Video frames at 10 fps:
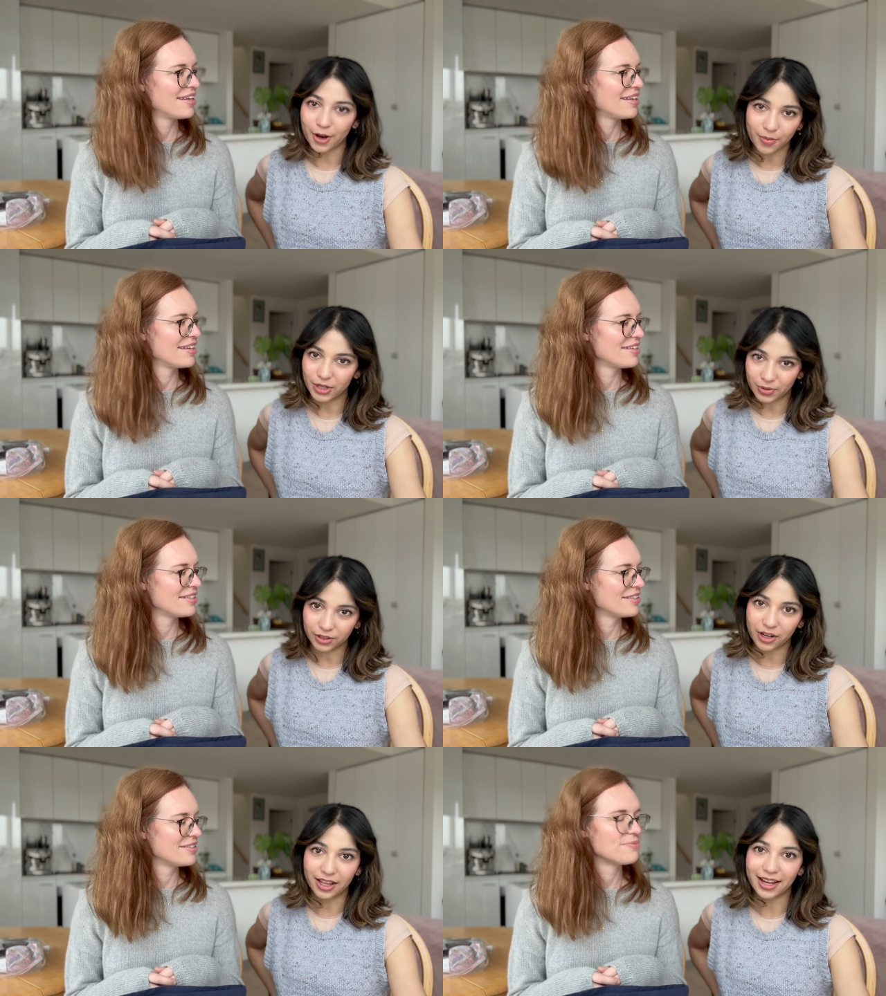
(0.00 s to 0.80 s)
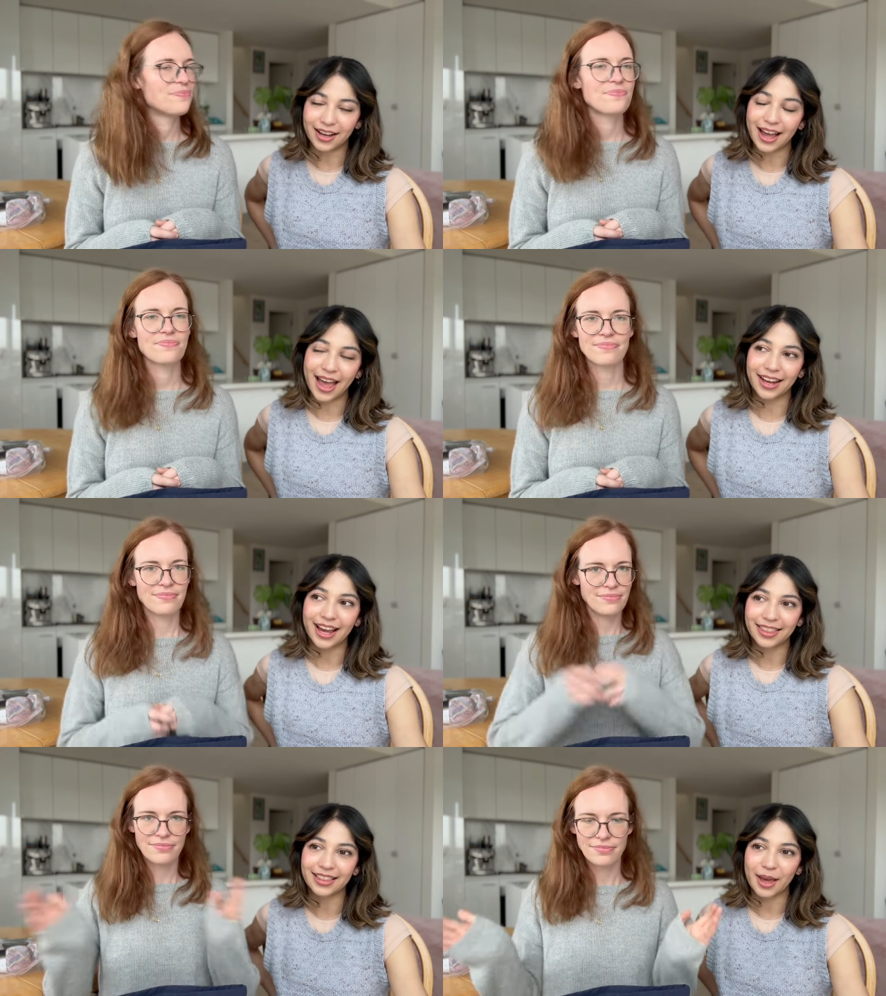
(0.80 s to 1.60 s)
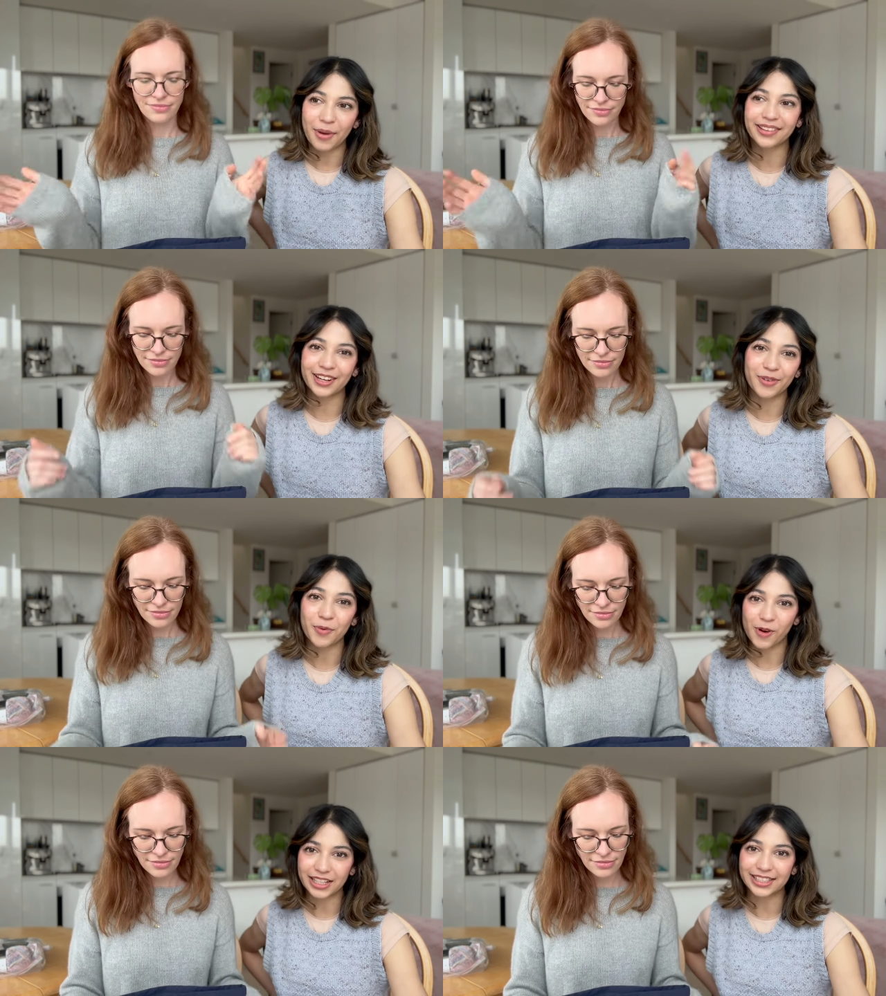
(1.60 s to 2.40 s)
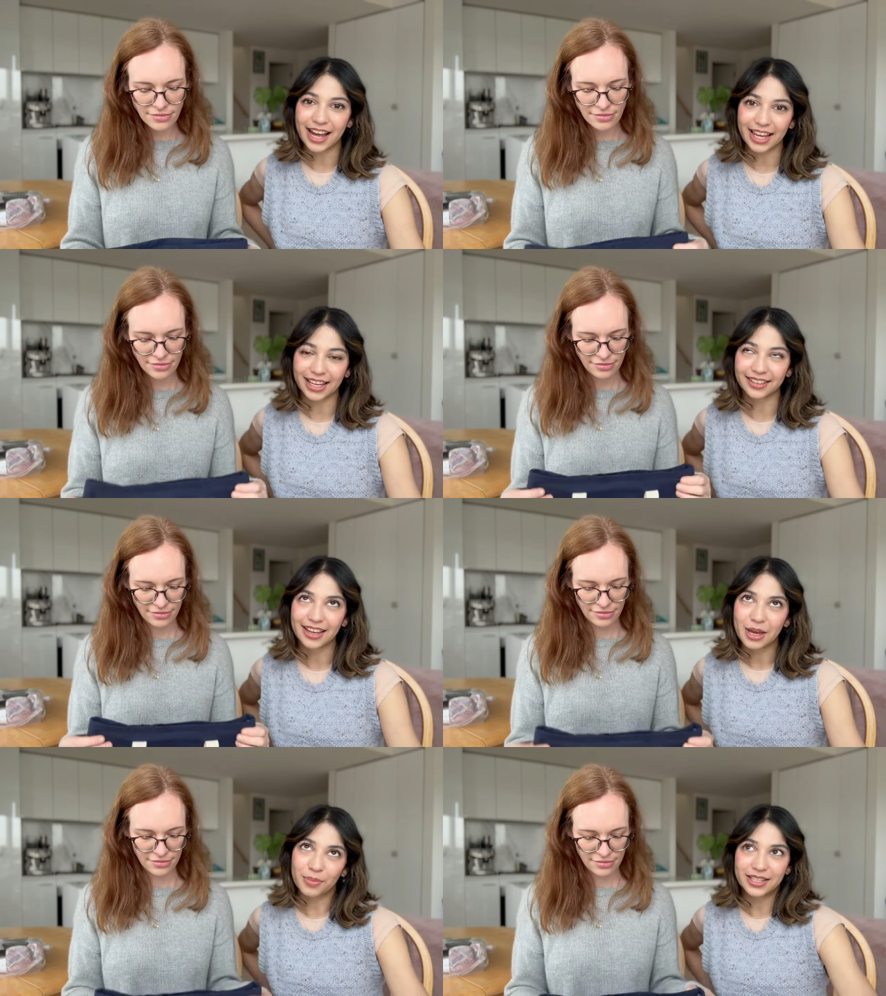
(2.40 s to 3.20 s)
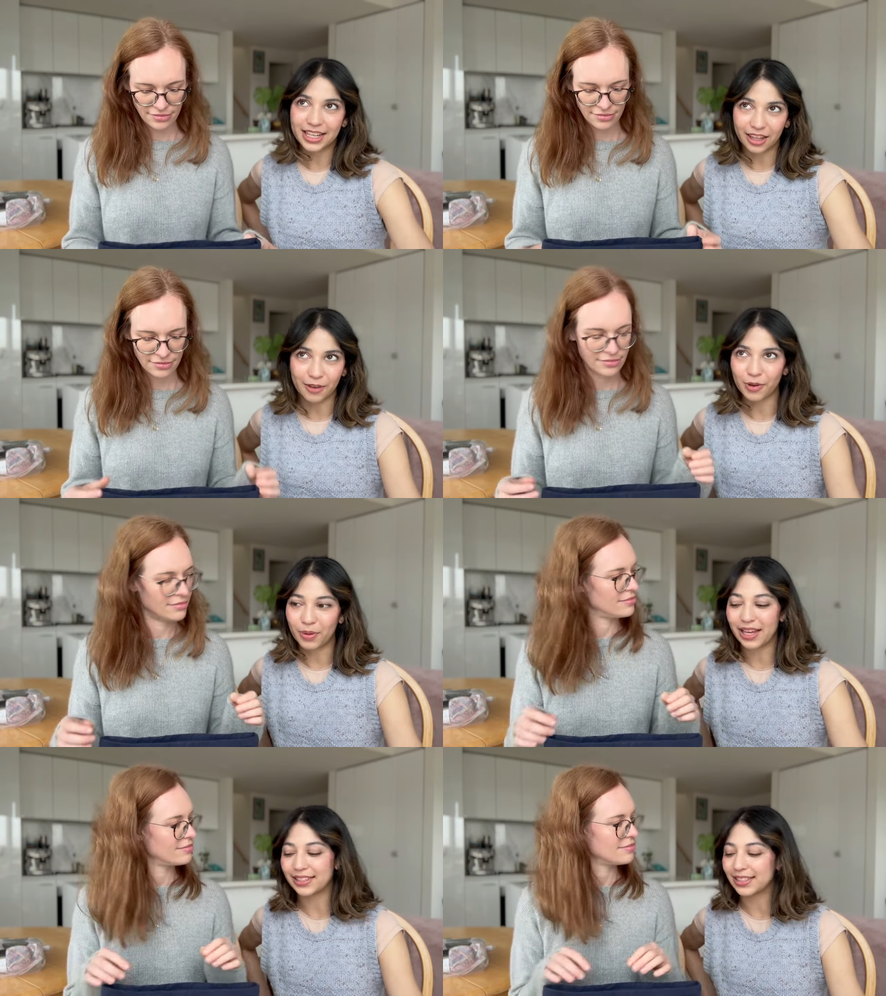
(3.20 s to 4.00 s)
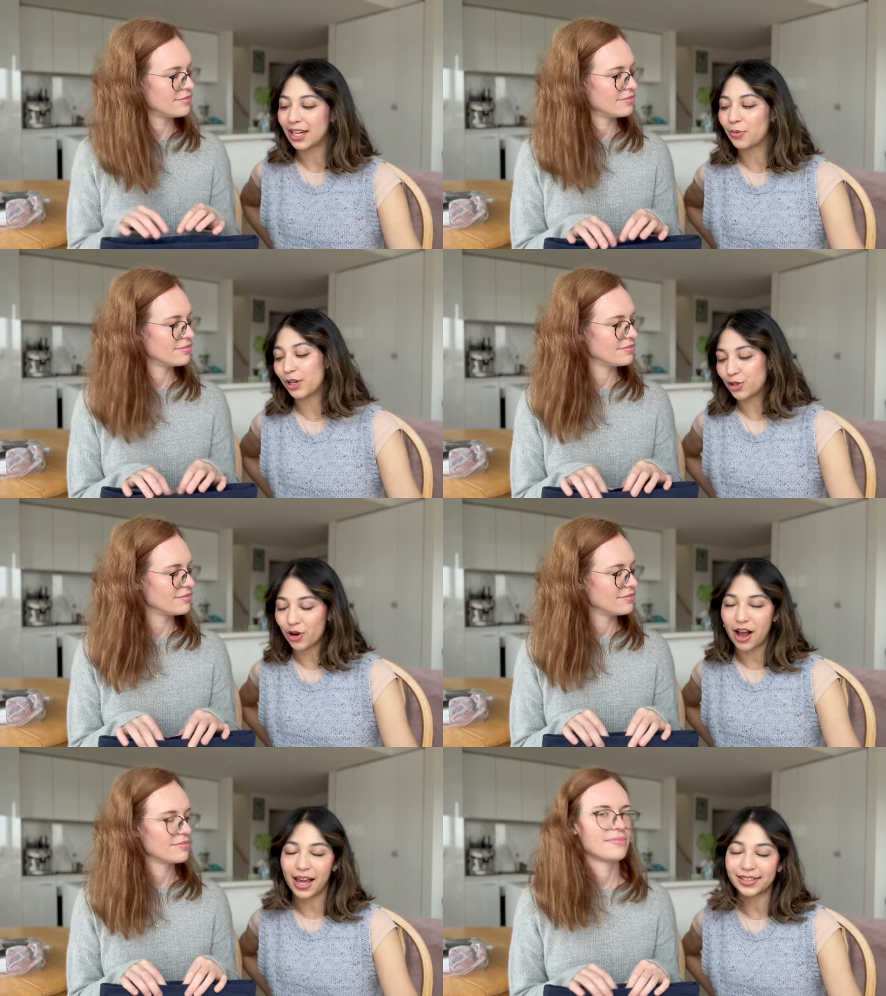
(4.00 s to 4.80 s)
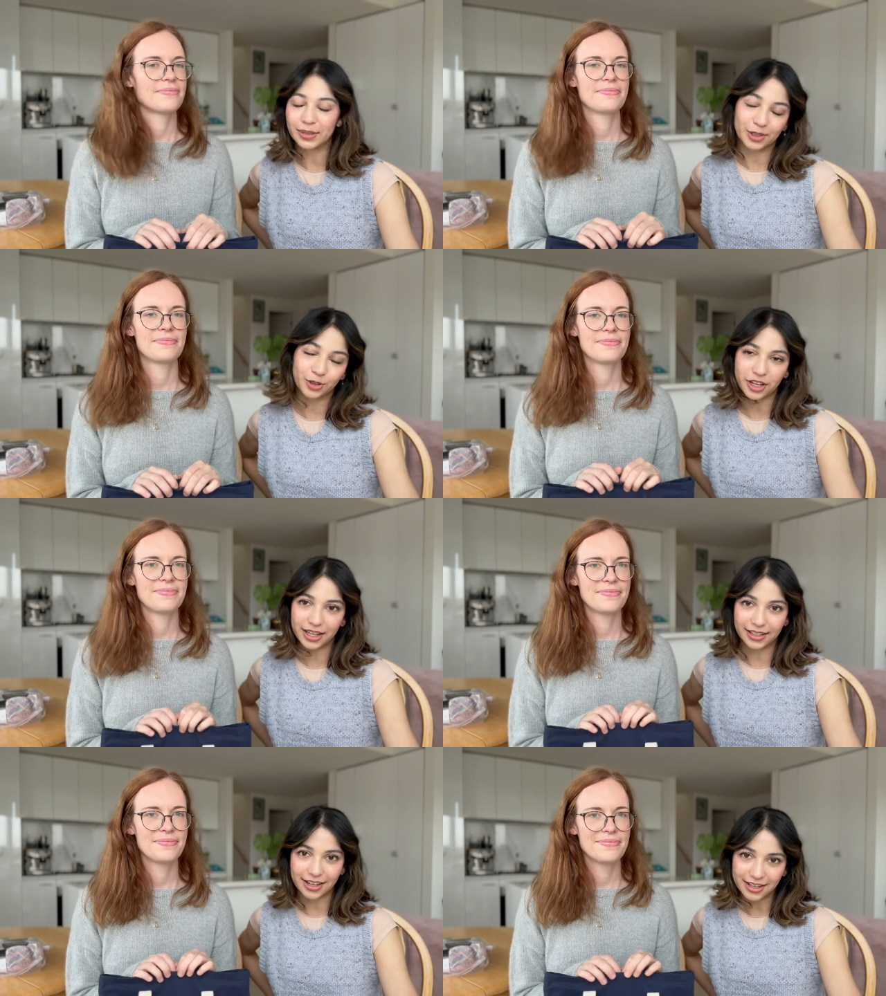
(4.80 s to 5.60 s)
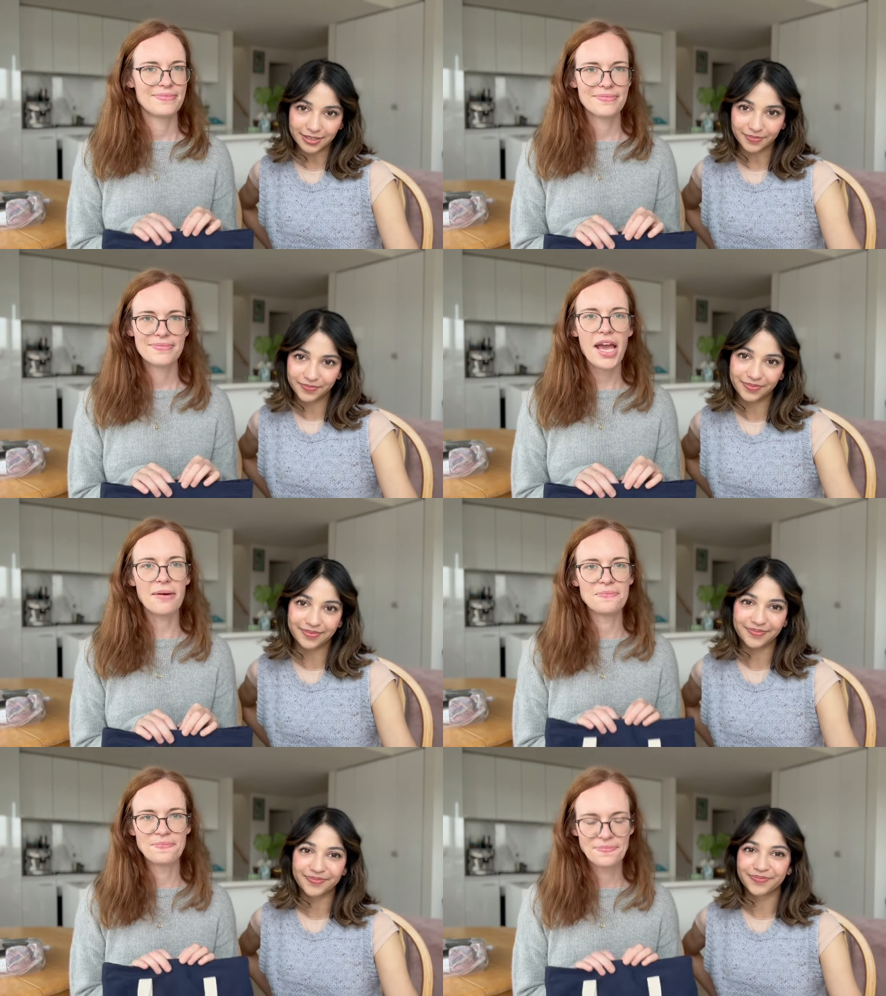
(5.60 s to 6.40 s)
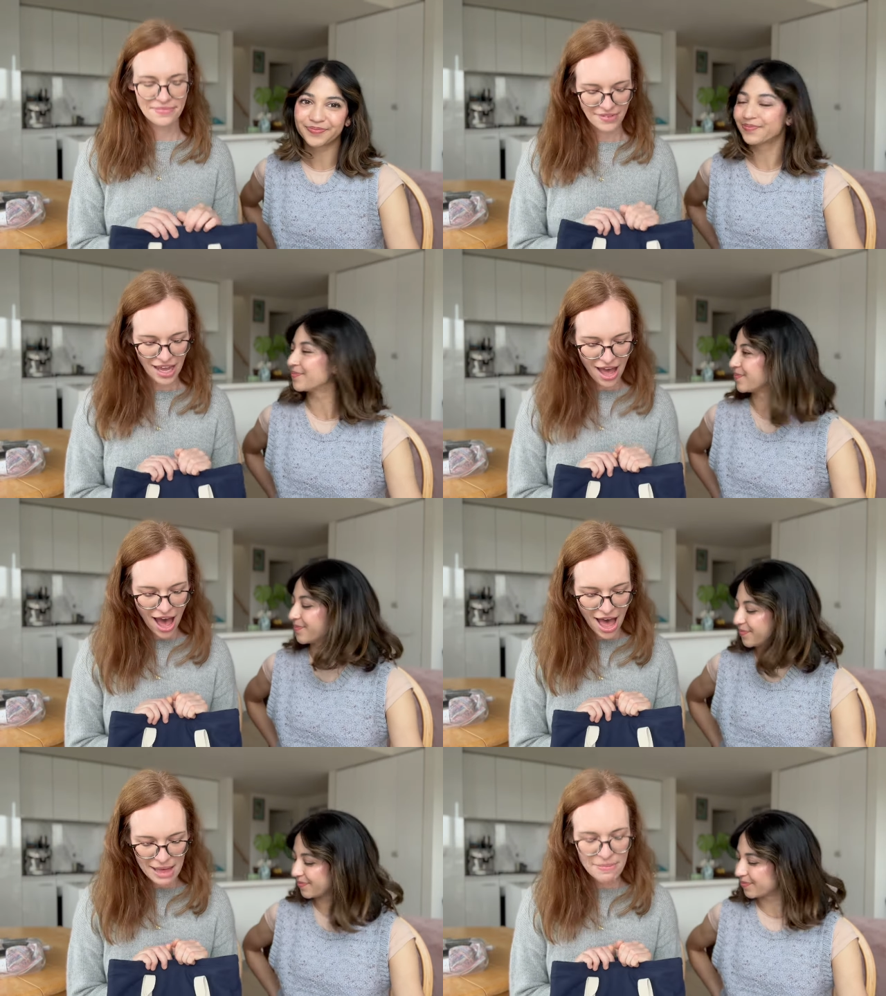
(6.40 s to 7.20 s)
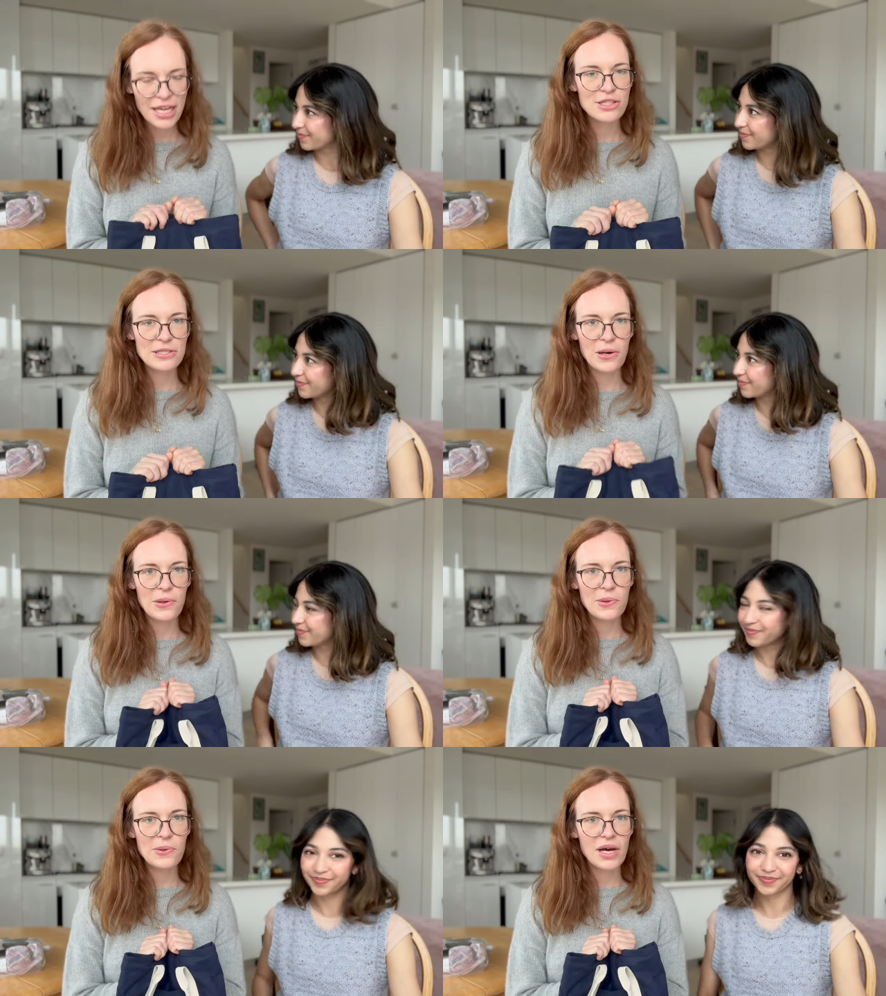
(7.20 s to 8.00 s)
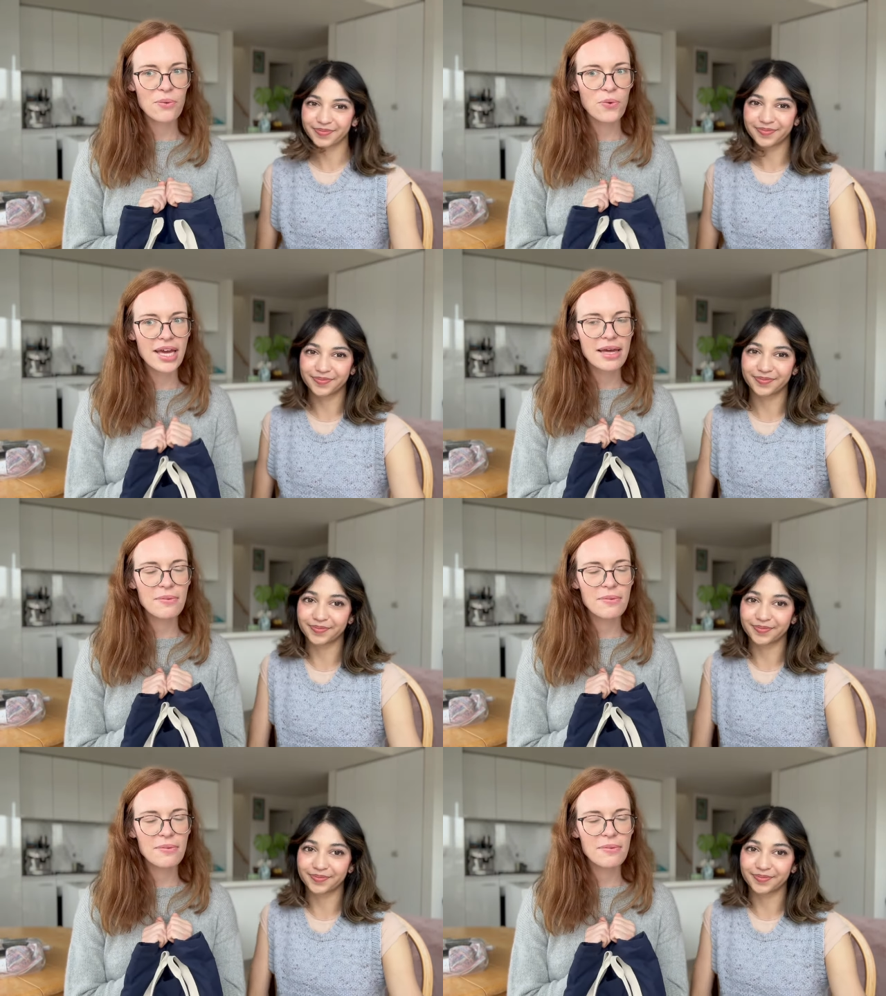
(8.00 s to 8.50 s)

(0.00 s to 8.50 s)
Speaker 1: open to Australia, and I think that makes it even more exciting, particularly for places that want to try some Australian yarn.
Speaker 2: Yeah. Um, so we